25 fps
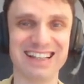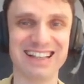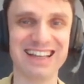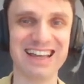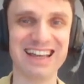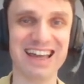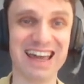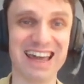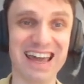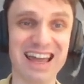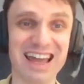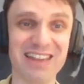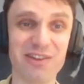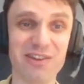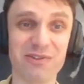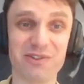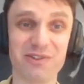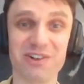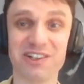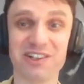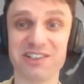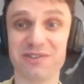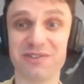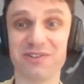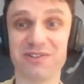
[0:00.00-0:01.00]
And of
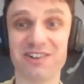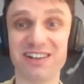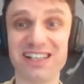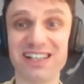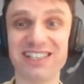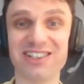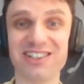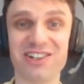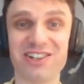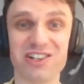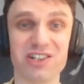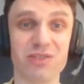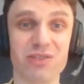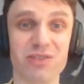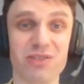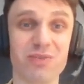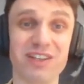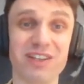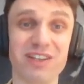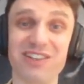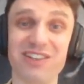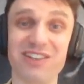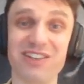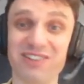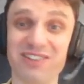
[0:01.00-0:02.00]
course, for research, we
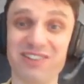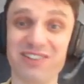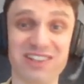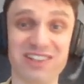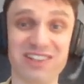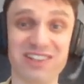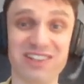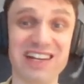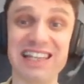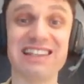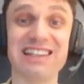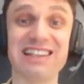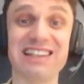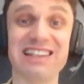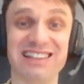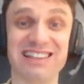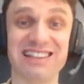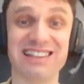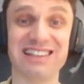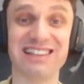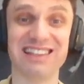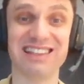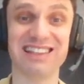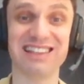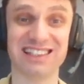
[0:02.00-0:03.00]
don't really need test
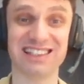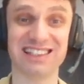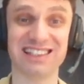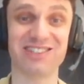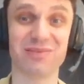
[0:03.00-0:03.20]
norms.